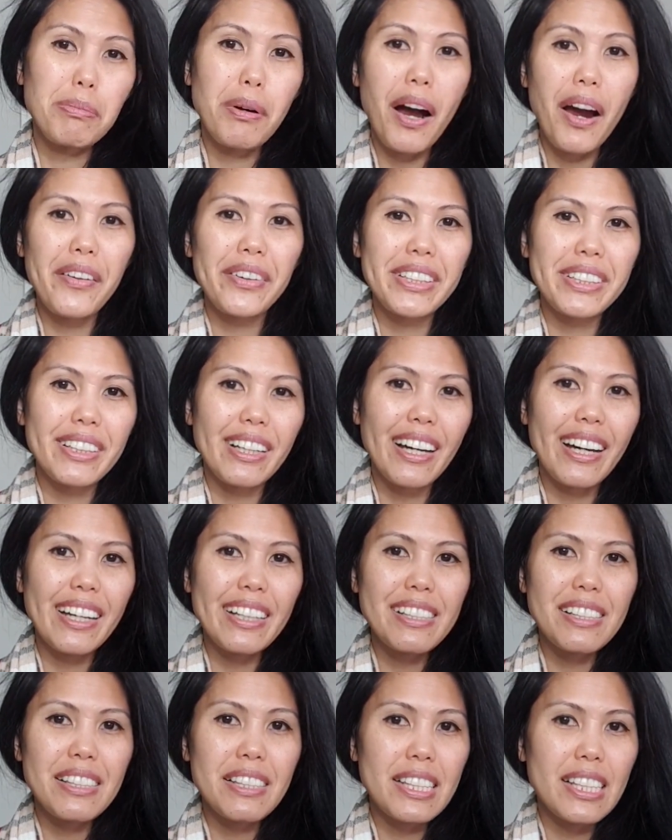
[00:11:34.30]

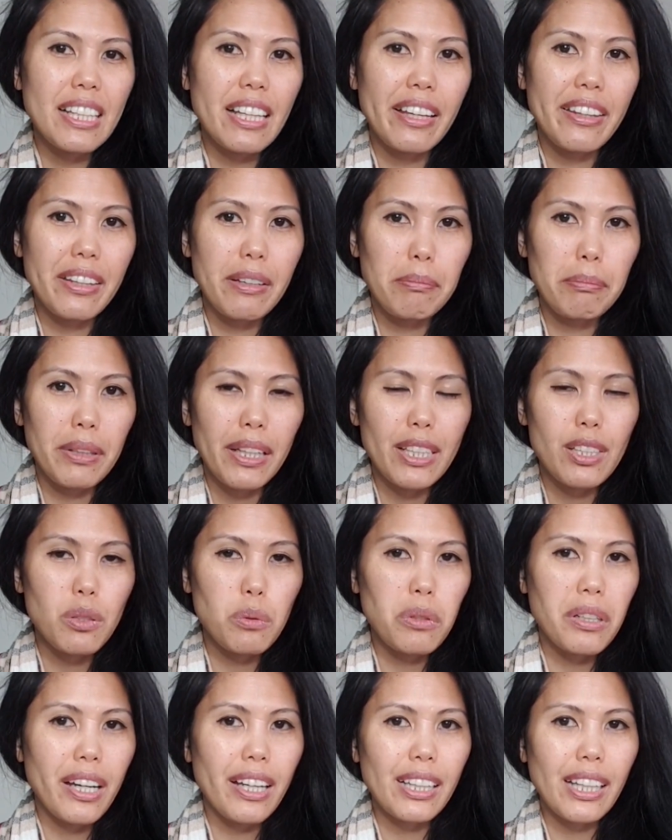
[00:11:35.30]
paradise, the place
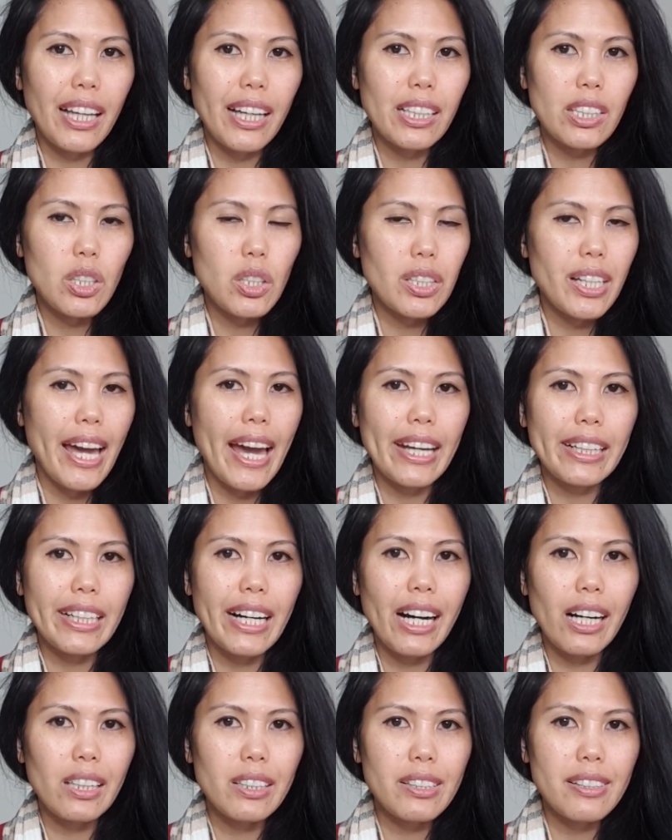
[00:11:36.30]
where I like to hang
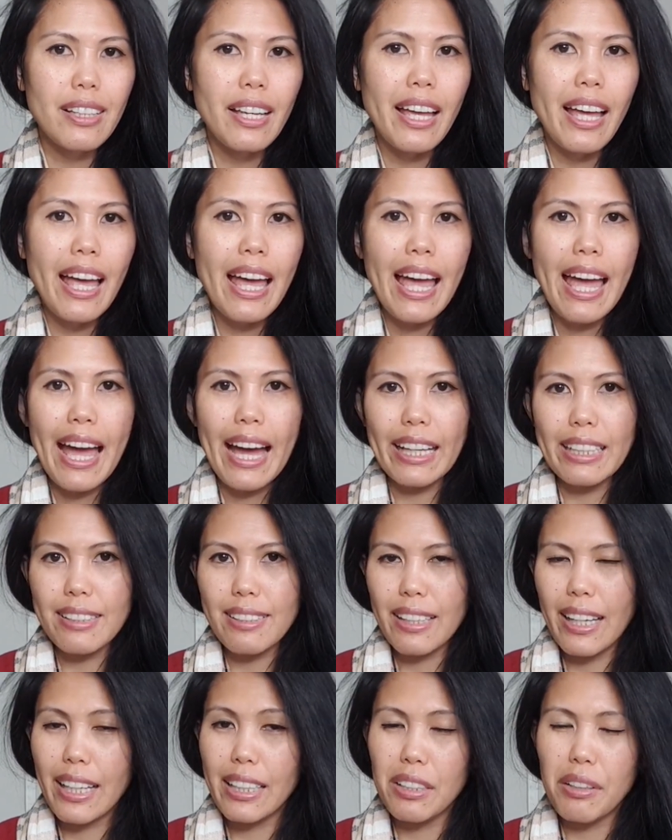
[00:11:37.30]
out at the
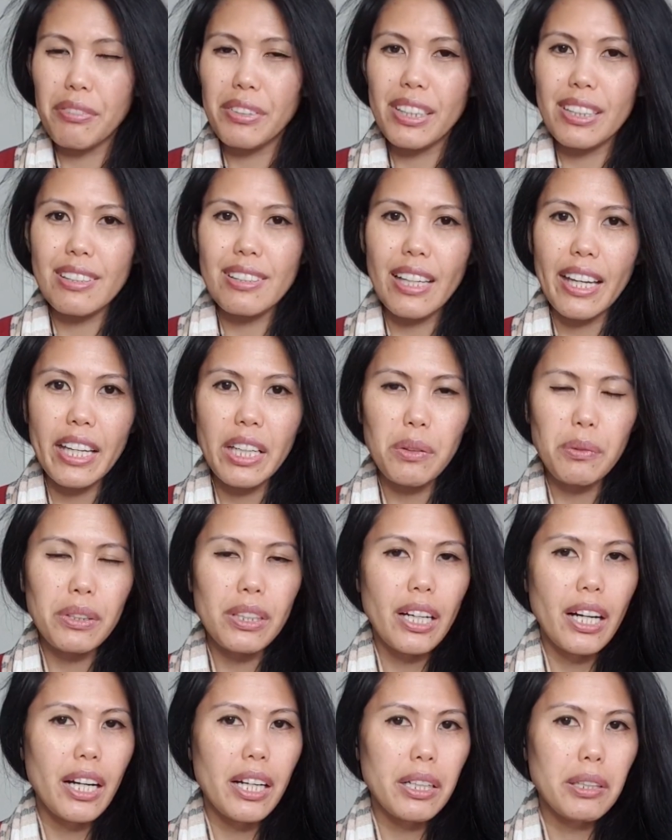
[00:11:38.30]
end of the day when
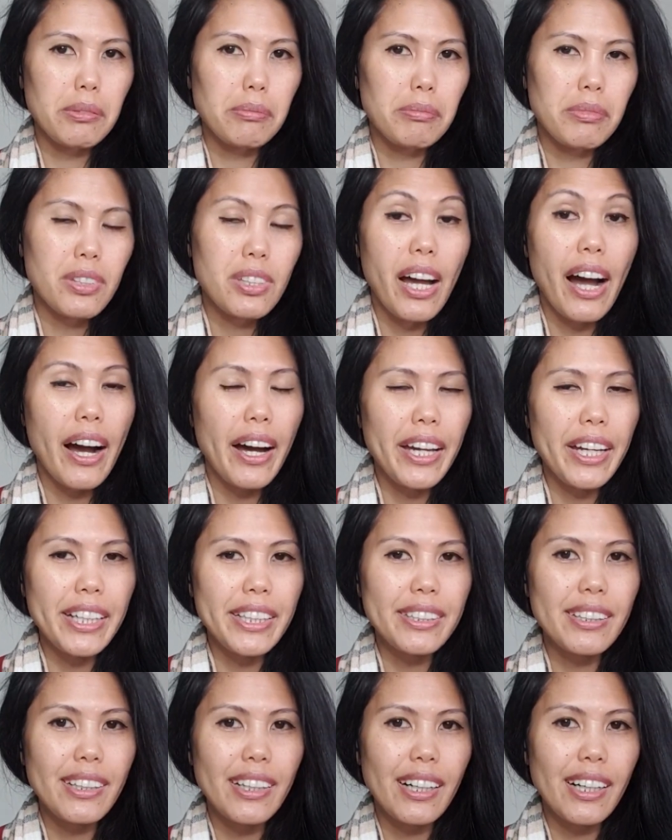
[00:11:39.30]
I'm
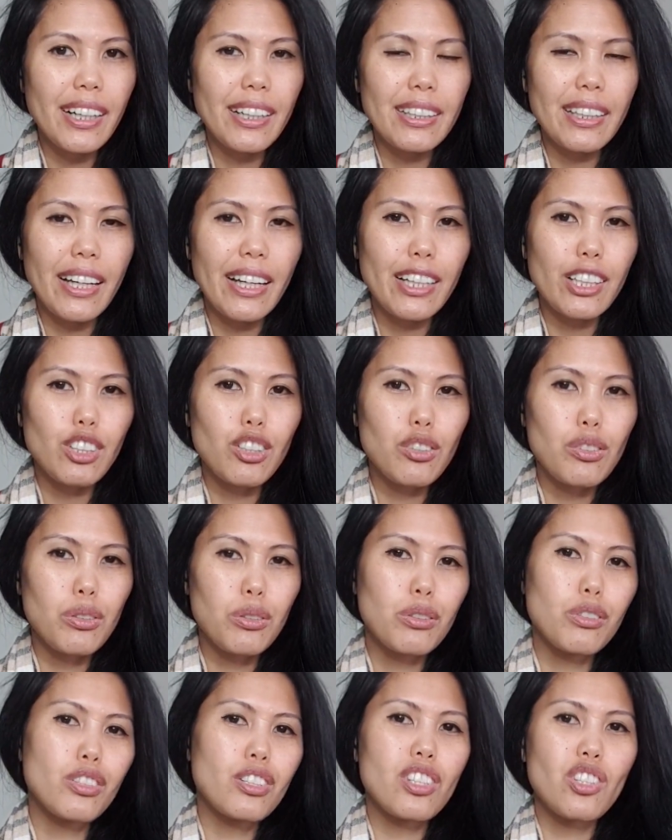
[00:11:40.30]
tired. I like
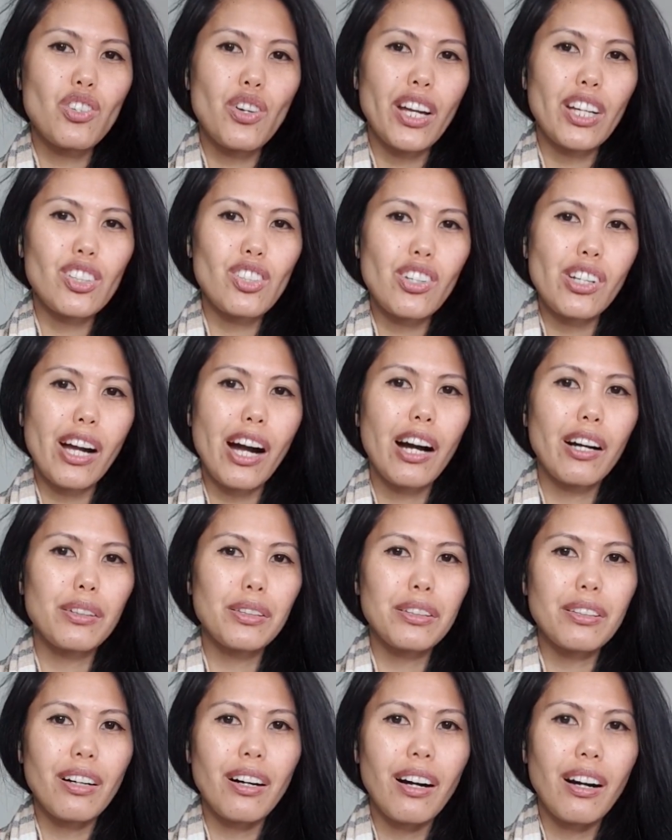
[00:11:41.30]
to stretch out
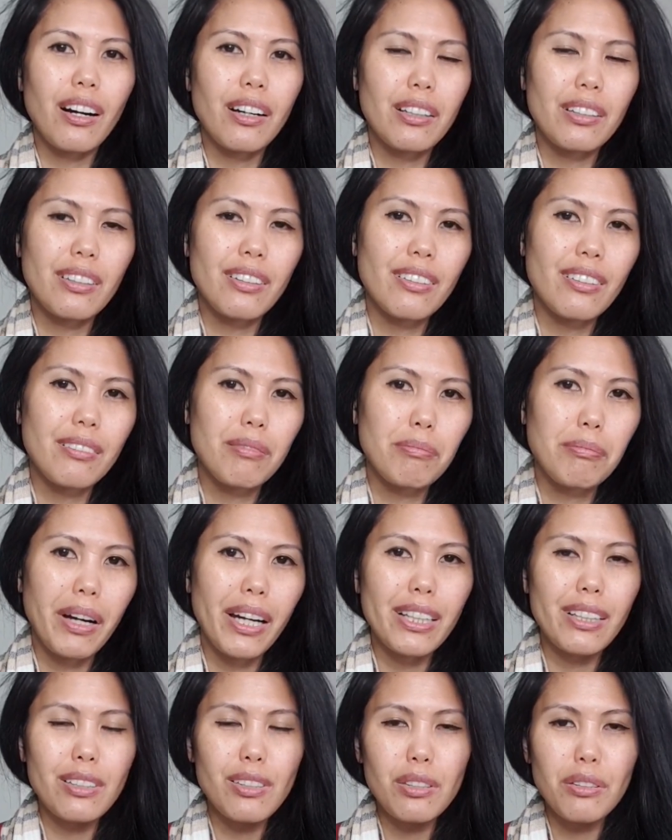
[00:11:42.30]
on
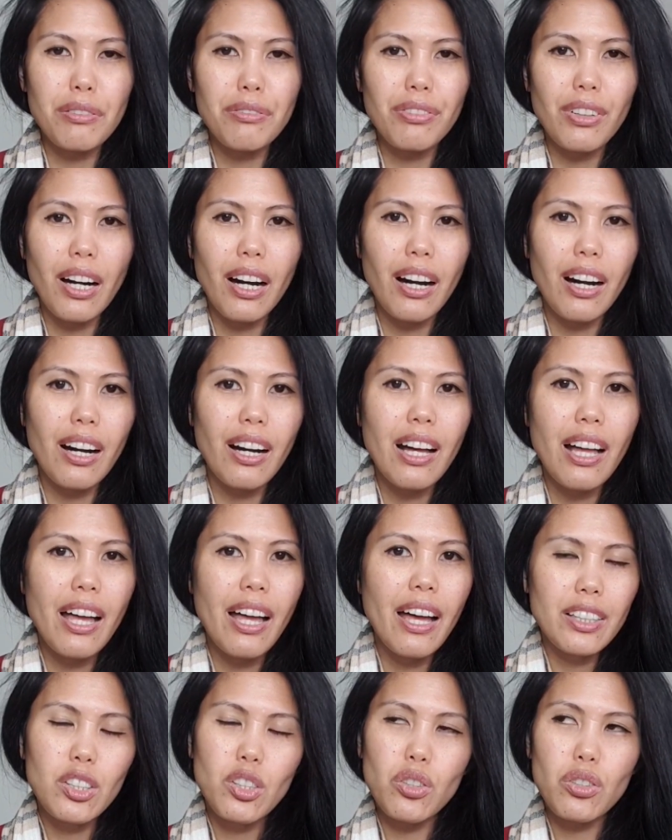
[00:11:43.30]
my sofa,
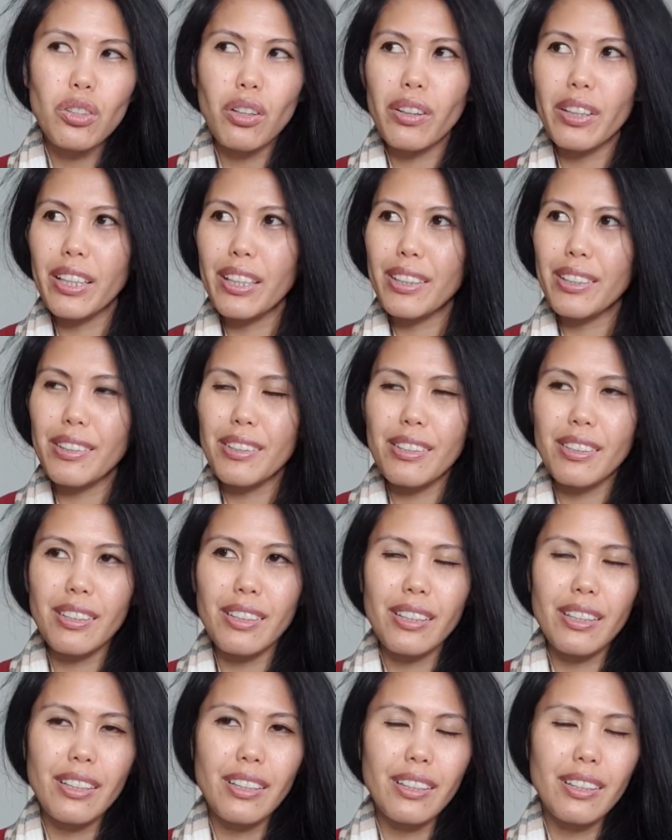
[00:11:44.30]
enjoying
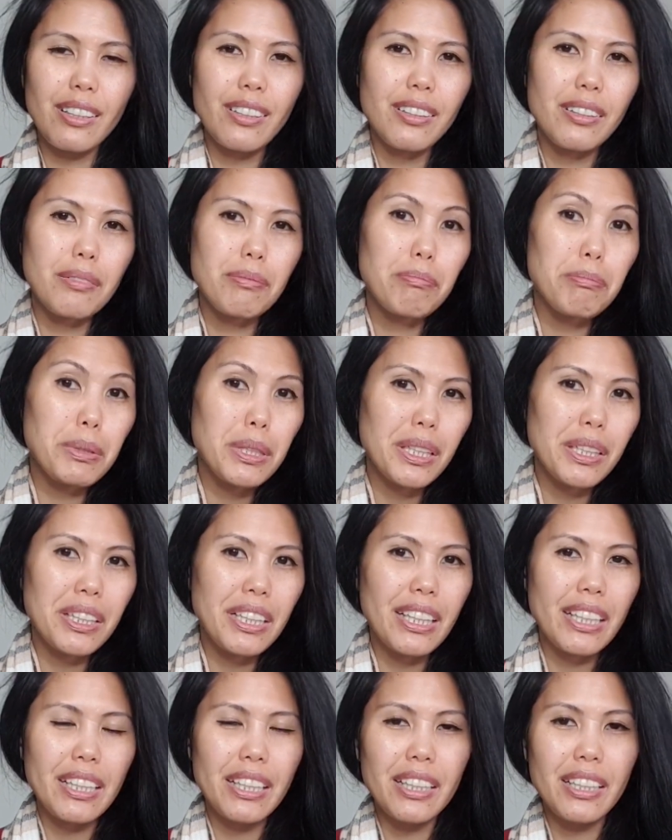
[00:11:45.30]
the
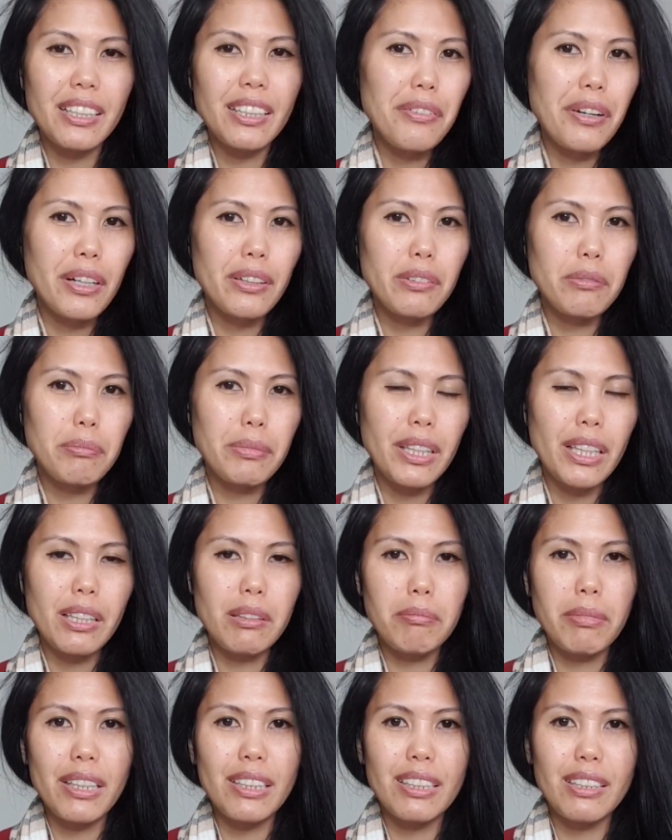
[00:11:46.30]
beauty around me
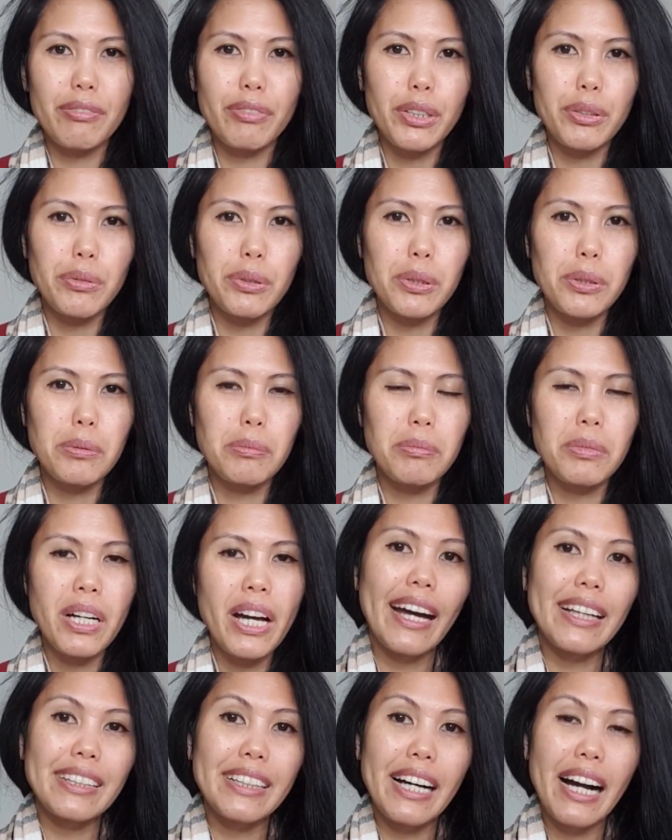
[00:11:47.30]
in my living room.
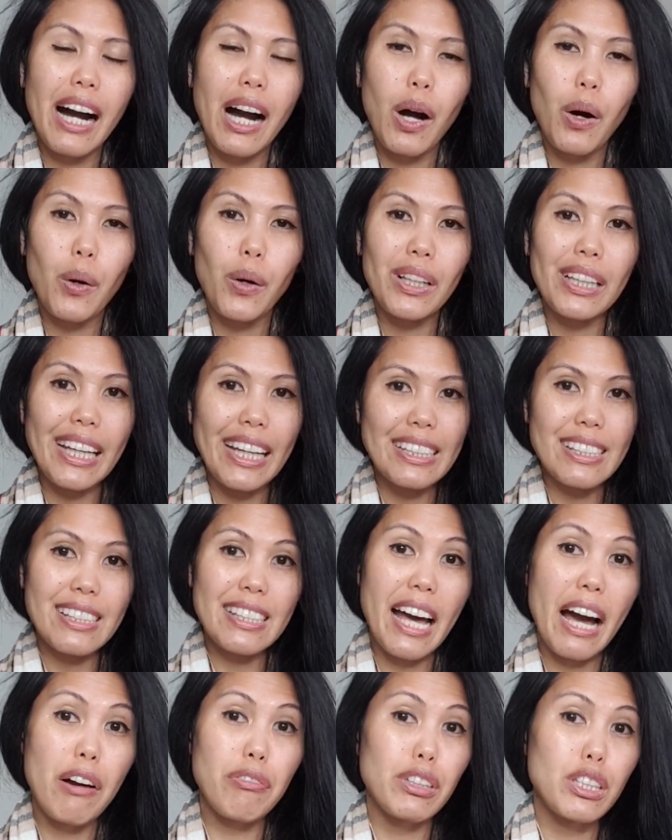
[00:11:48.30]
And now let's
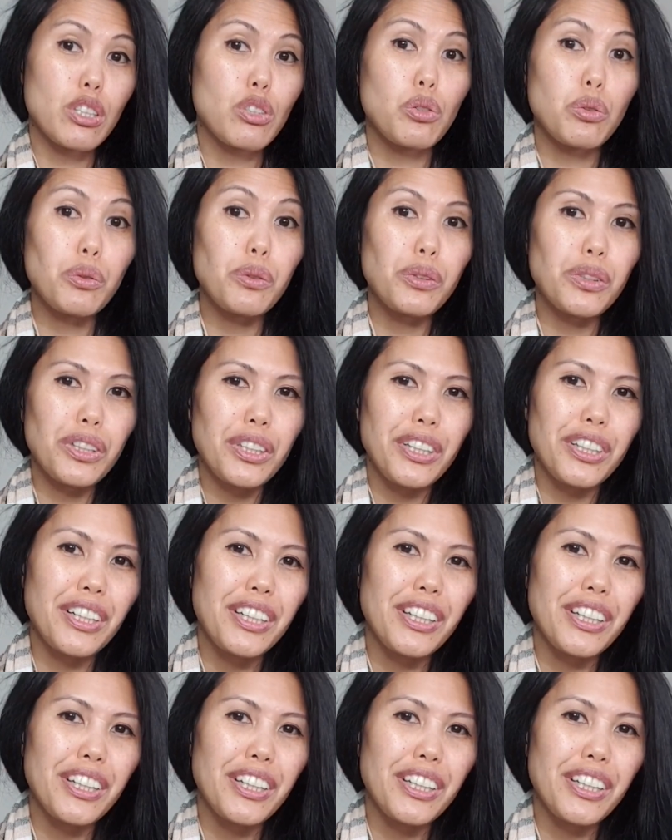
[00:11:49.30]
have a tour